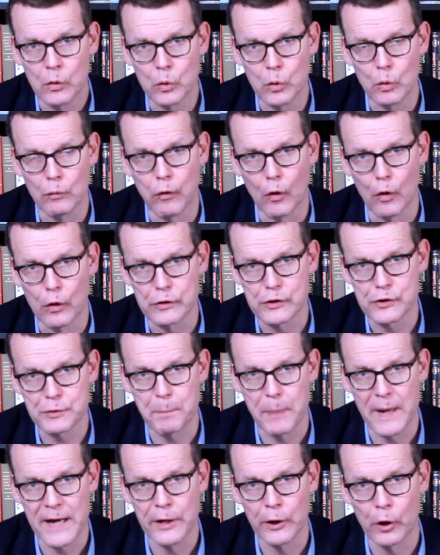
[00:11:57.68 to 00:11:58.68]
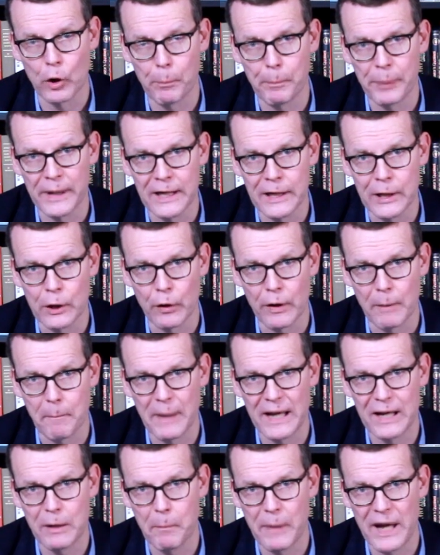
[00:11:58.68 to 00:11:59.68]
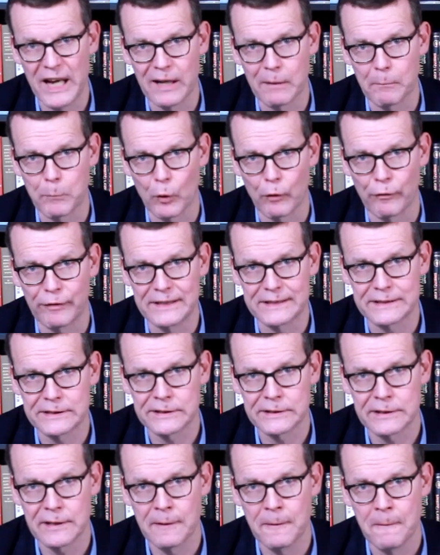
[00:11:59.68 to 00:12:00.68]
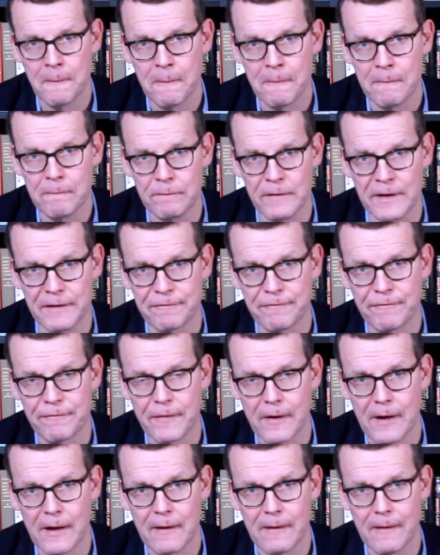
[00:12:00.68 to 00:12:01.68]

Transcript: towards better opinion and better betting profits with